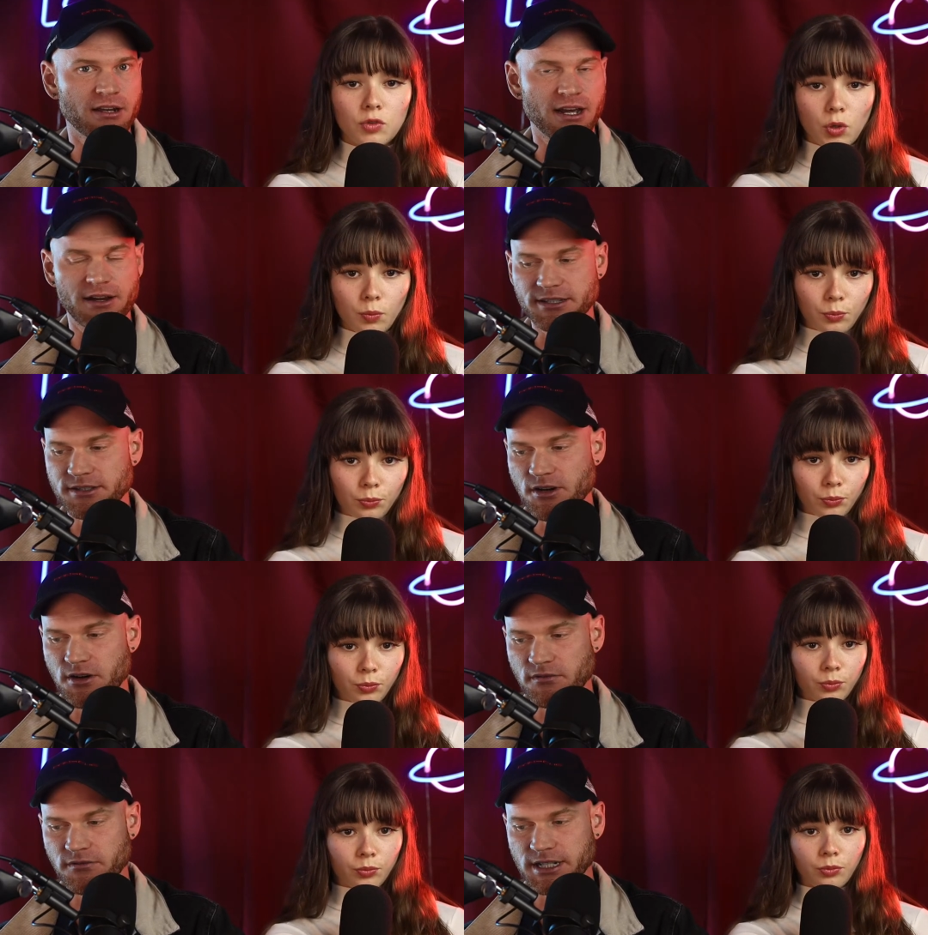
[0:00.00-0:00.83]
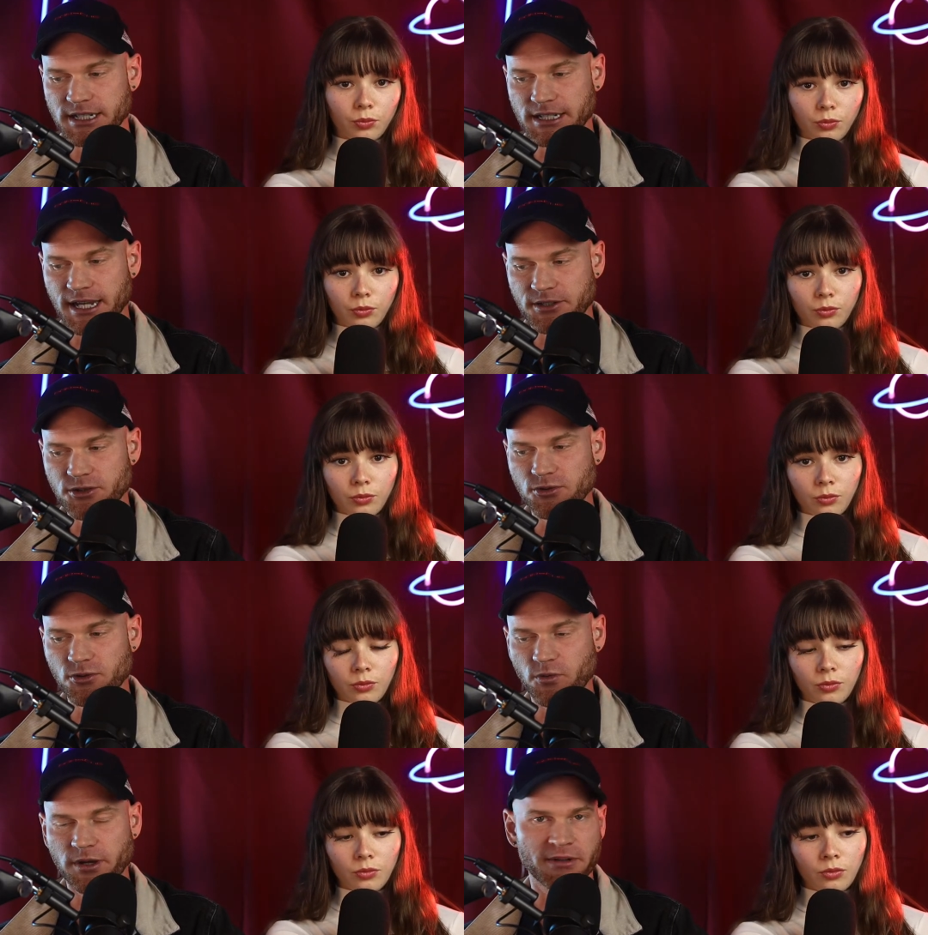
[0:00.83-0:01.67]
Speaker 1: Now it's not really like
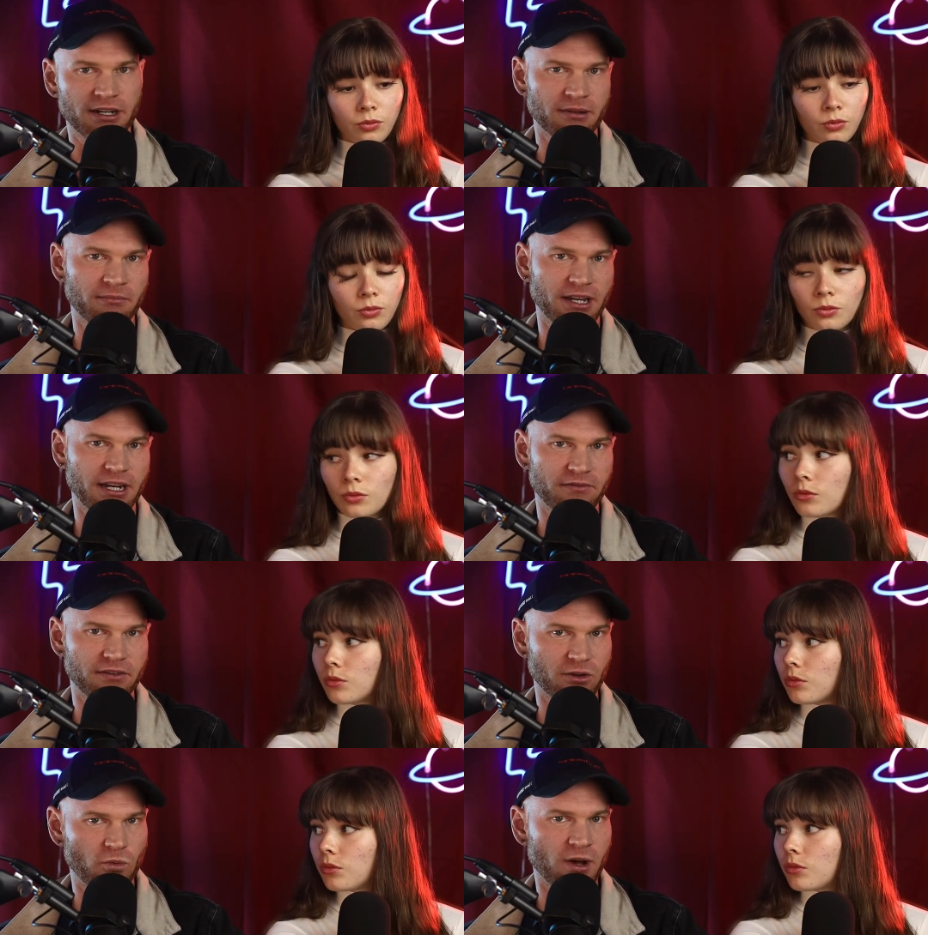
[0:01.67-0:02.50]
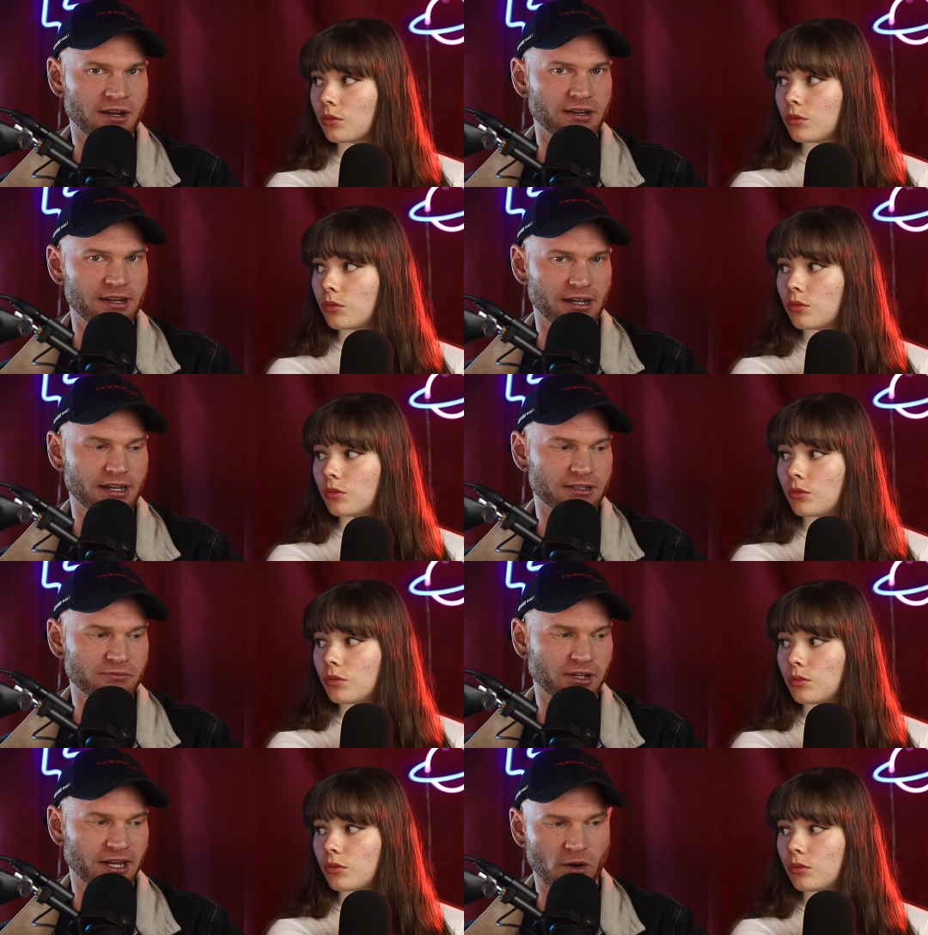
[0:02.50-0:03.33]
two women competing for the one dick. It's
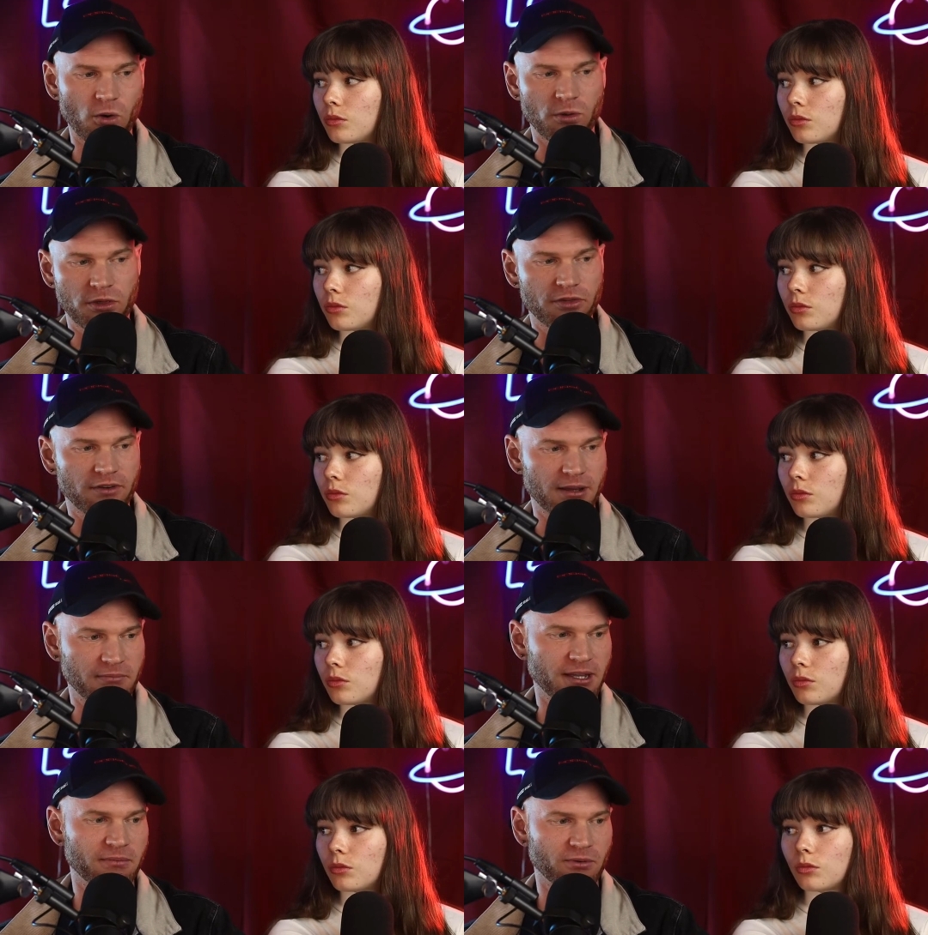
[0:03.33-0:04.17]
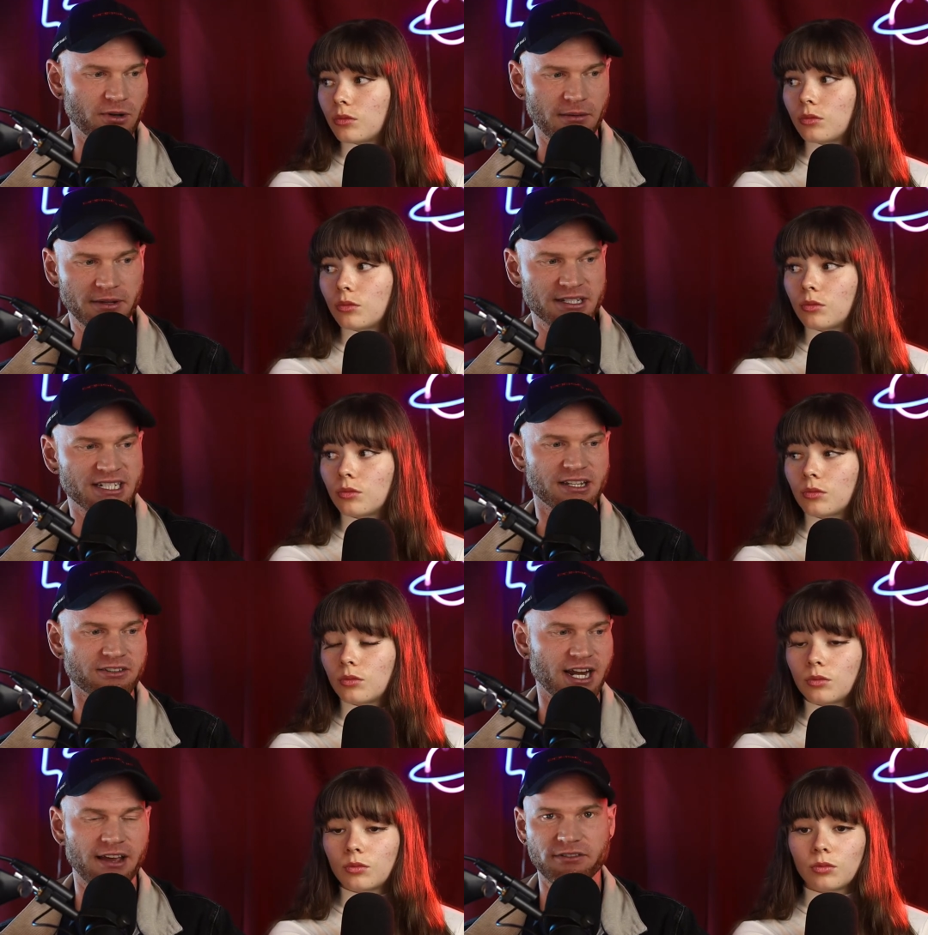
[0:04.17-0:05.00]
more like all three people coming together
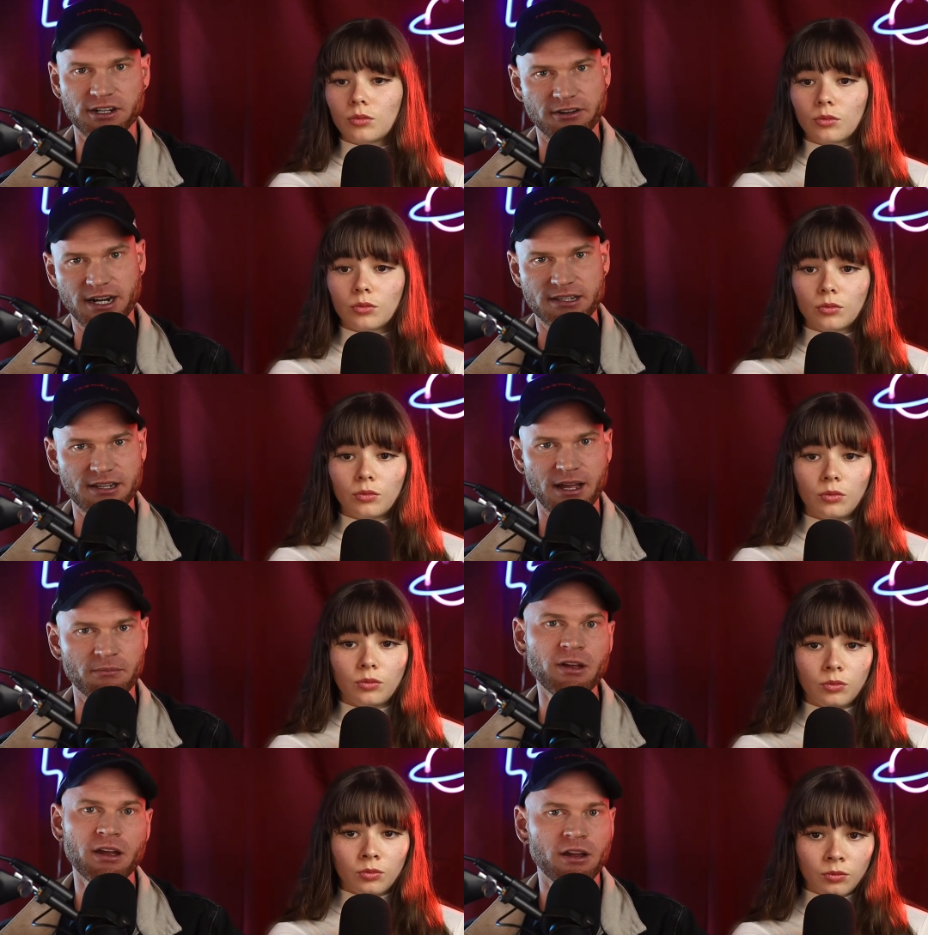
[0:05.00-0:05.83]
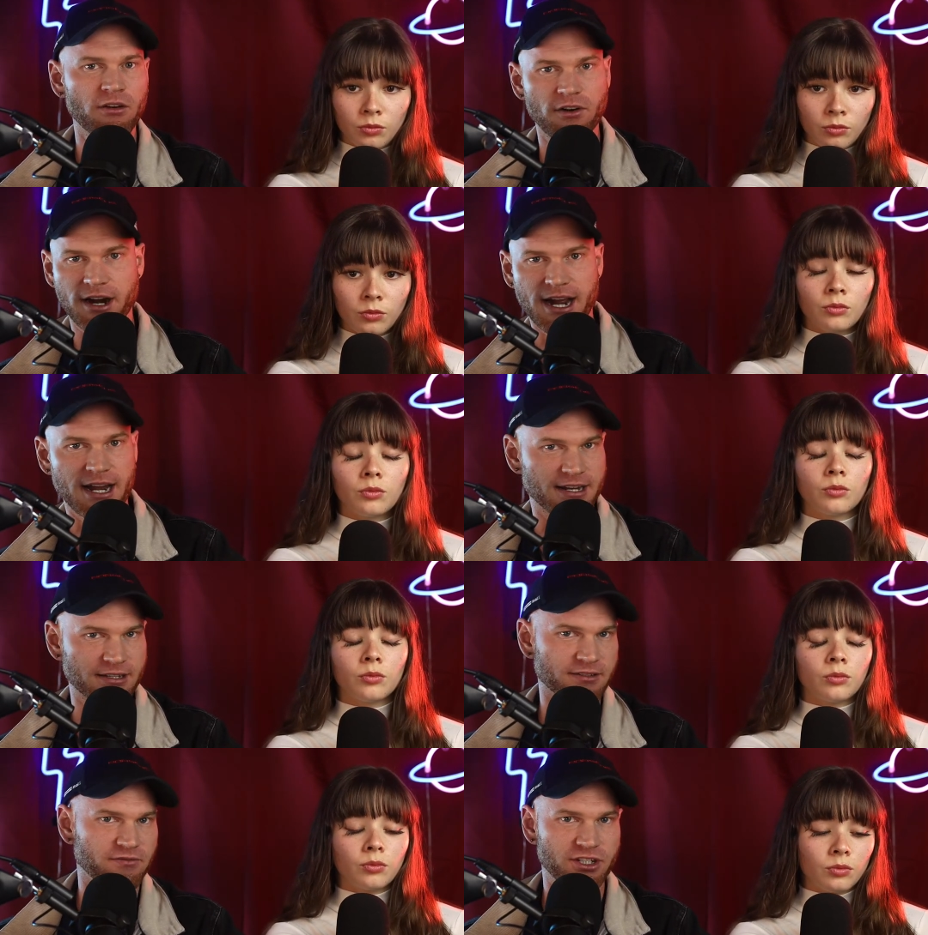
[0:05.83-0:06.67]
and having a great time,
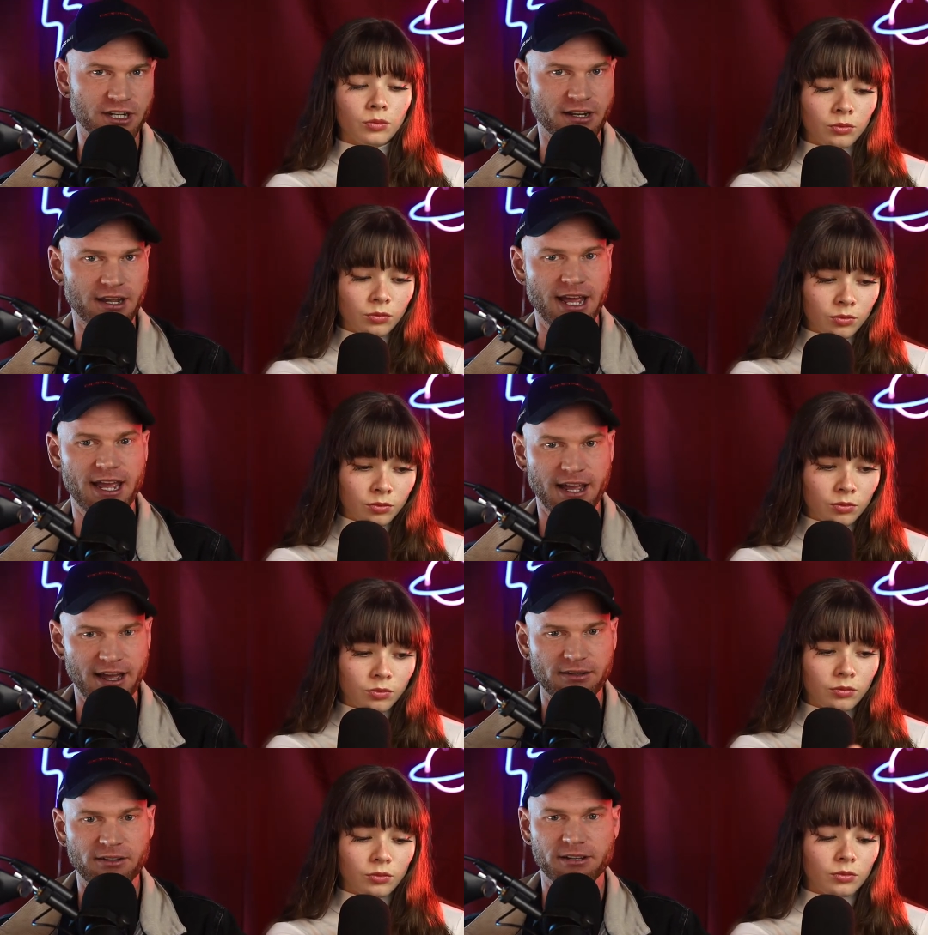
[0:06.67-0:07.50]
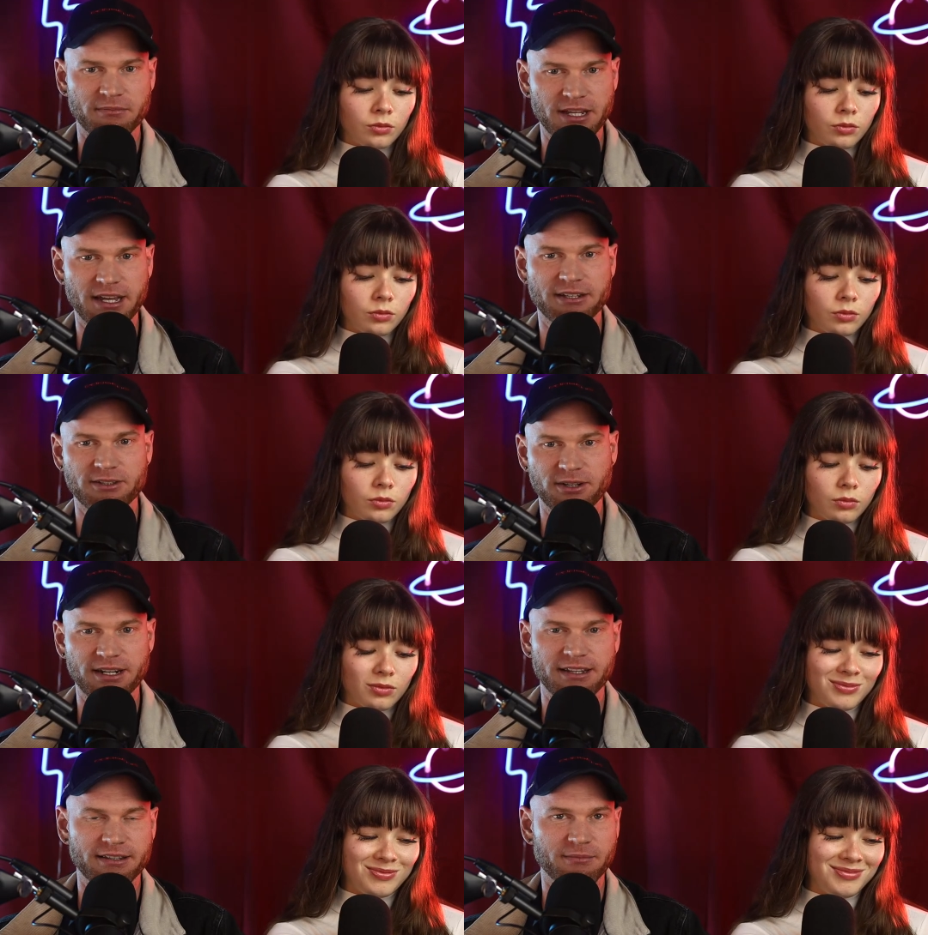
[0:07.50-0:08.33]
regardless of gender. Hey, uh, look at me! I
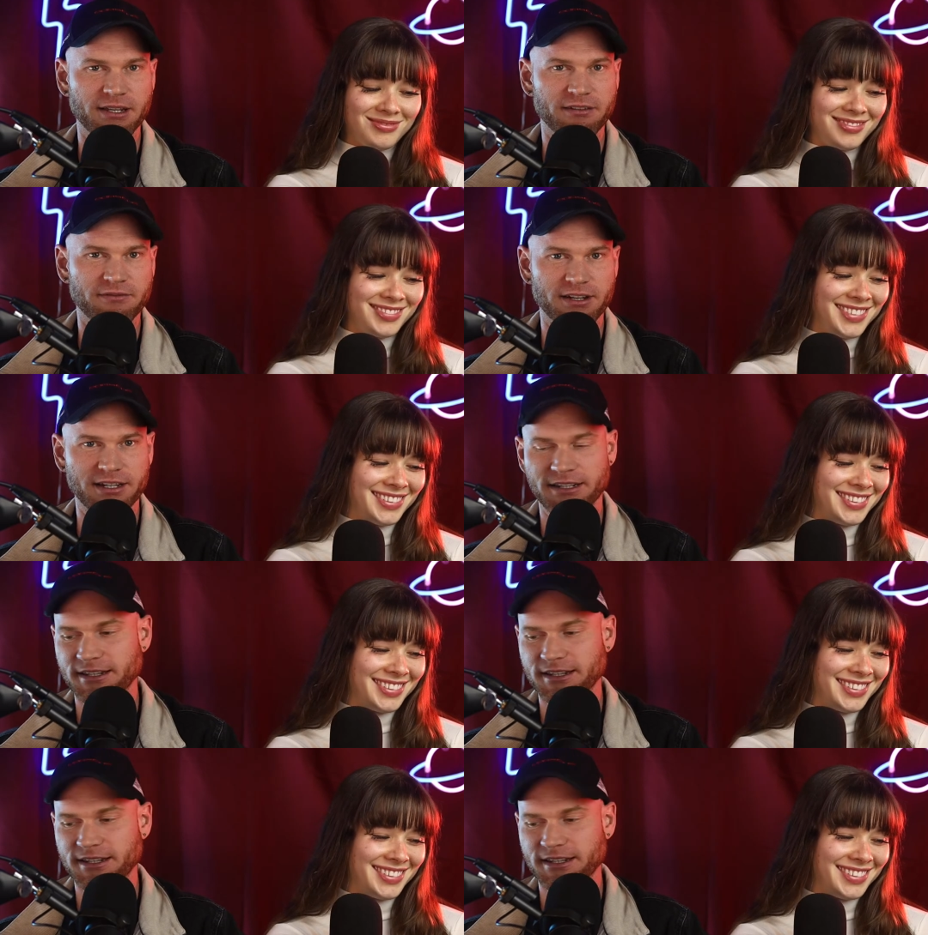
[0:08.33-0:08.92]
turned out to be a fucking